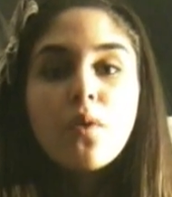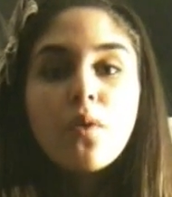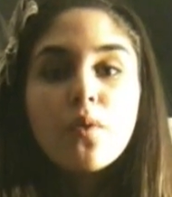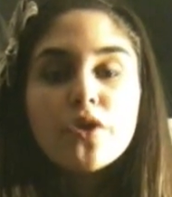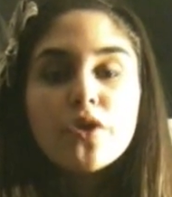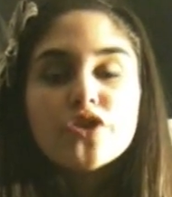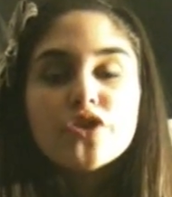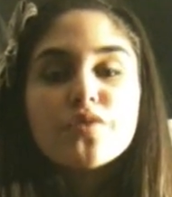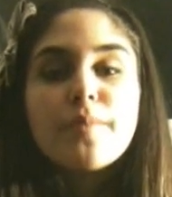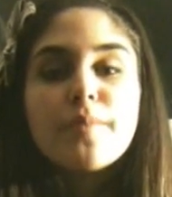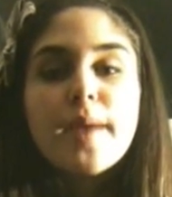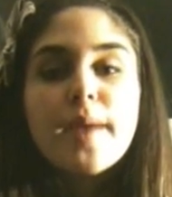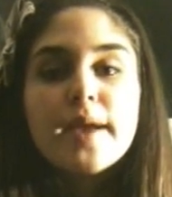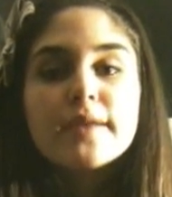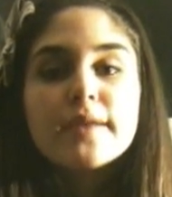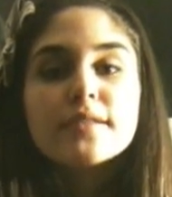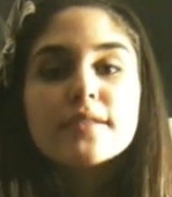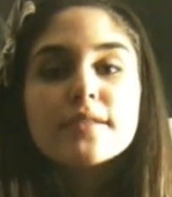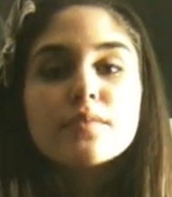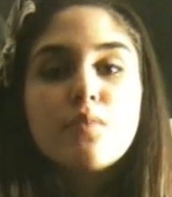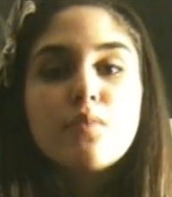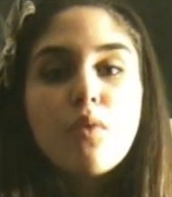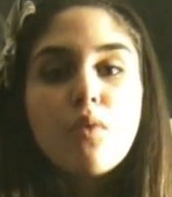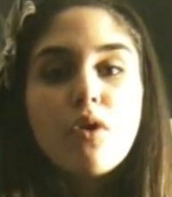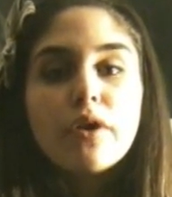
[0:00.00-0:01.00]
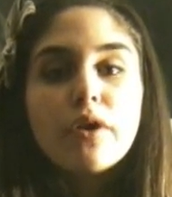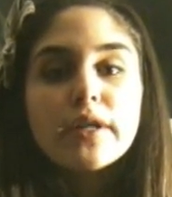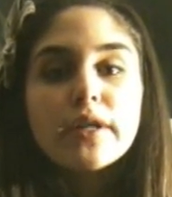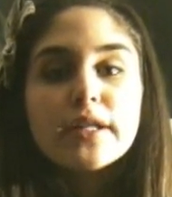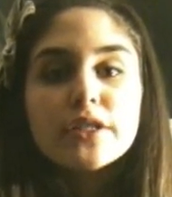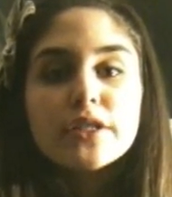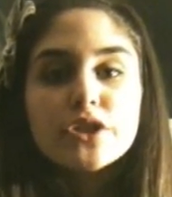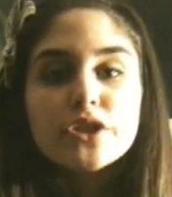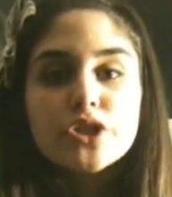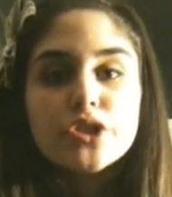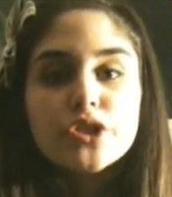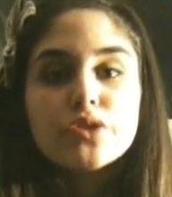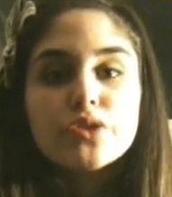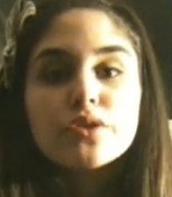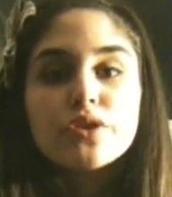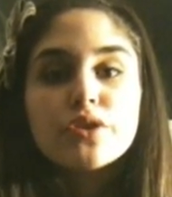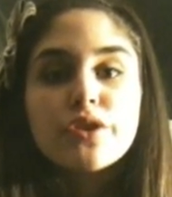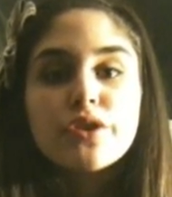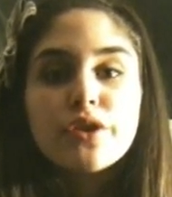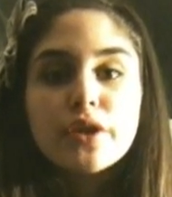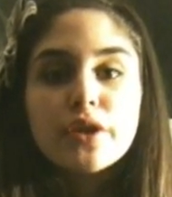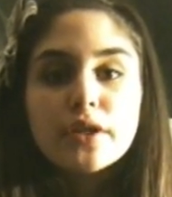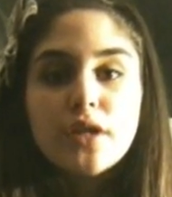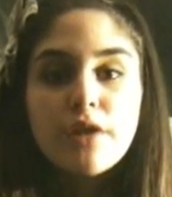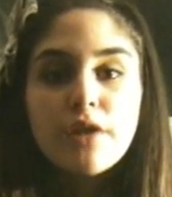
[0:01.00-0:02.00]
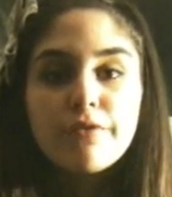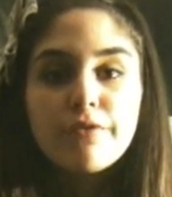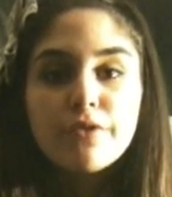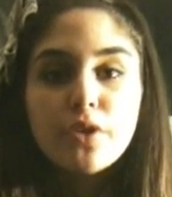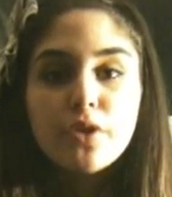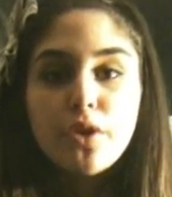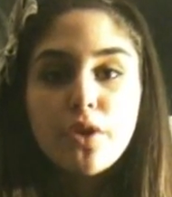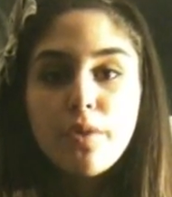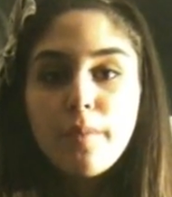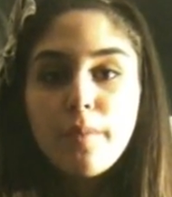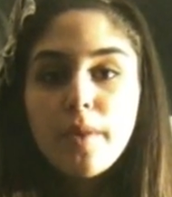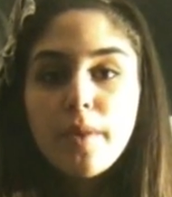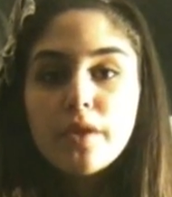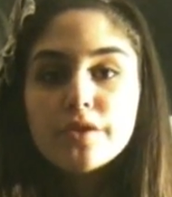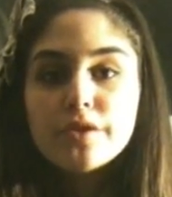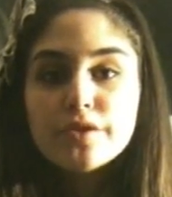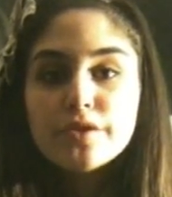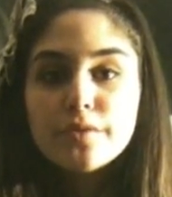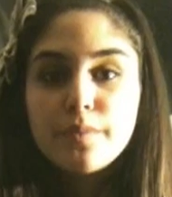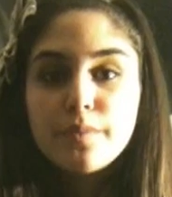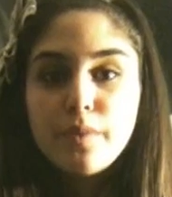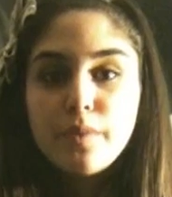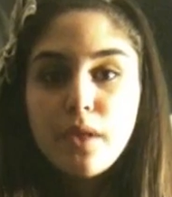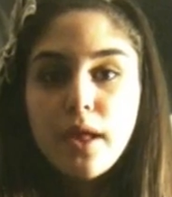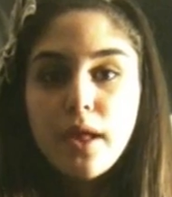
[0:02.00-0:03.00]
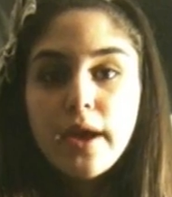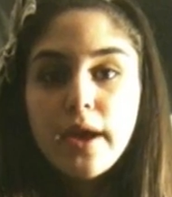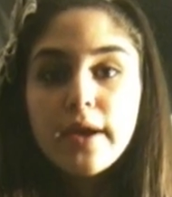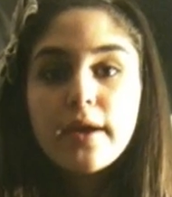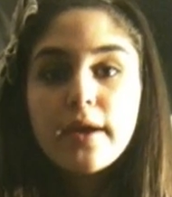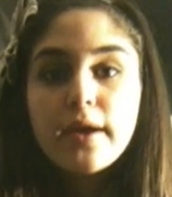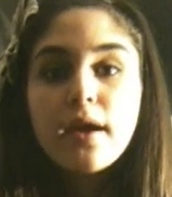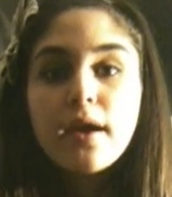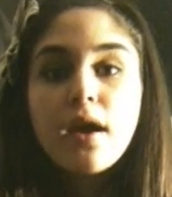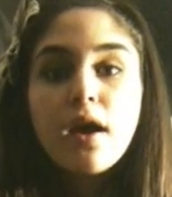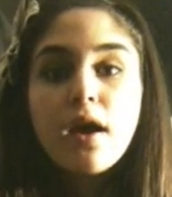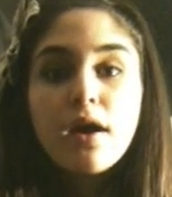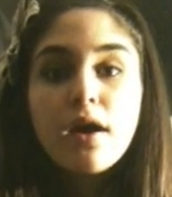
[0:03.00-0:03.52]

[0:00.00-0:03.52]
which makes more than 2/3 of global supply